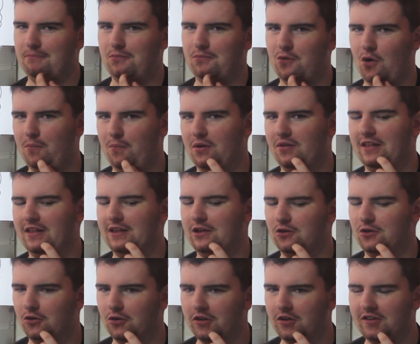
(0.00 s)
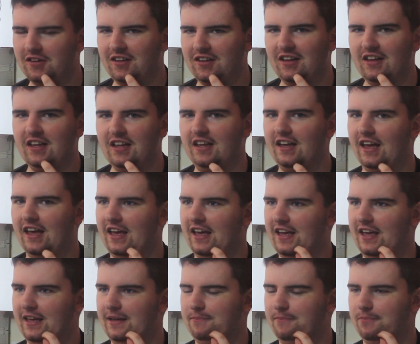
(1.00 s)
properly good.
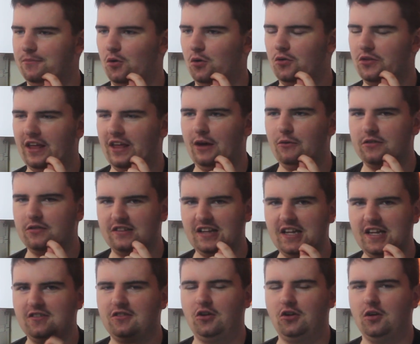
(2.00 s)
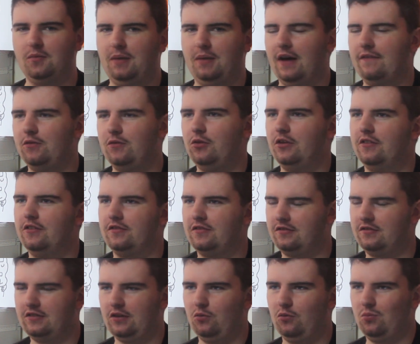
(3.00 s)
Or I would say it's good, but I feel like there's
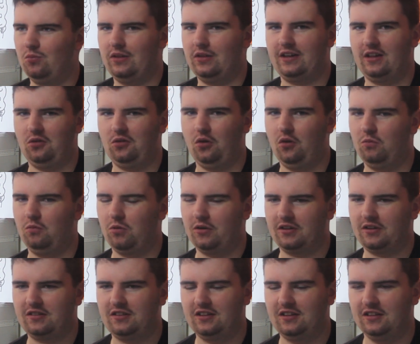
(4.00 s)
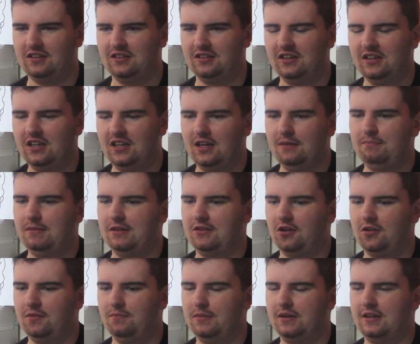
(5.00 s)
still like a lot of work to be
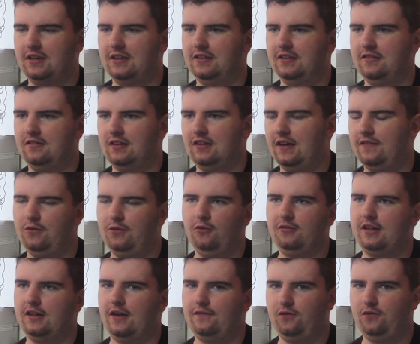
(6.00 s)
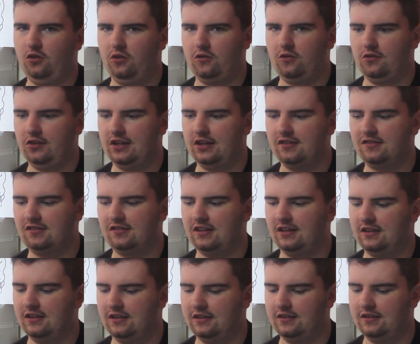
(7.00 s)
done, because if it was like a fuller release,
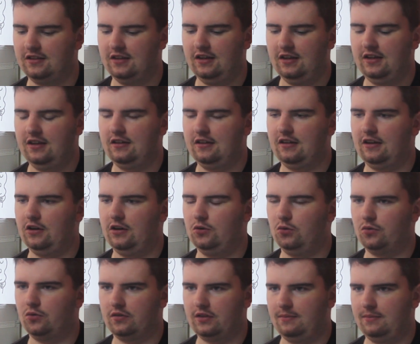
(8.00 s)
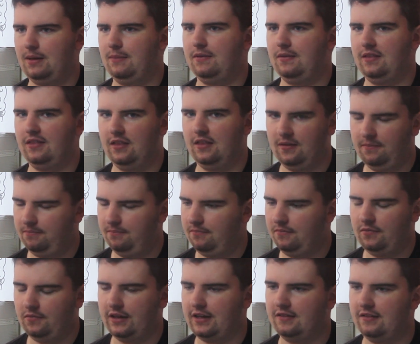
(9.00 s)
and I don't know, like maybe
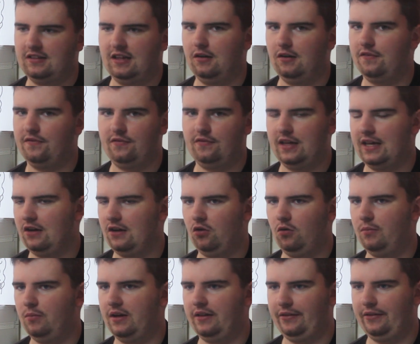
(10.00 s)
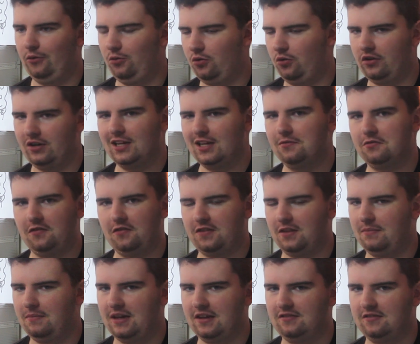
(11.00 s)
like I say, with like all my little gripes with
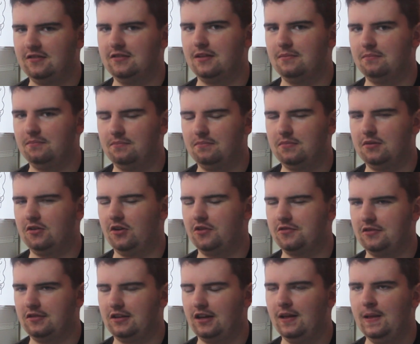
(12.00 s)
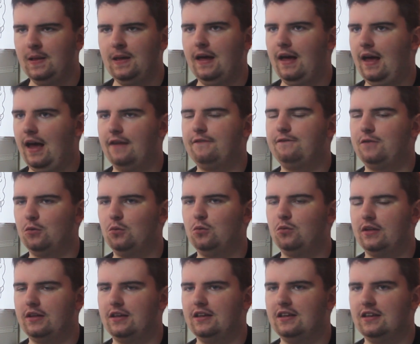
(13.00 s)
the mix and production, that I feel
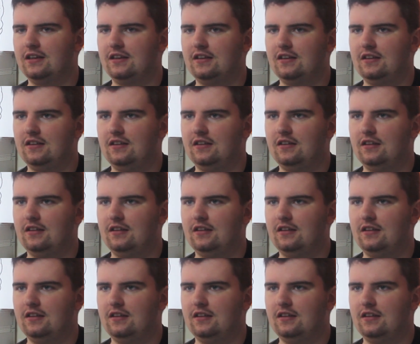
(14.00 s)
like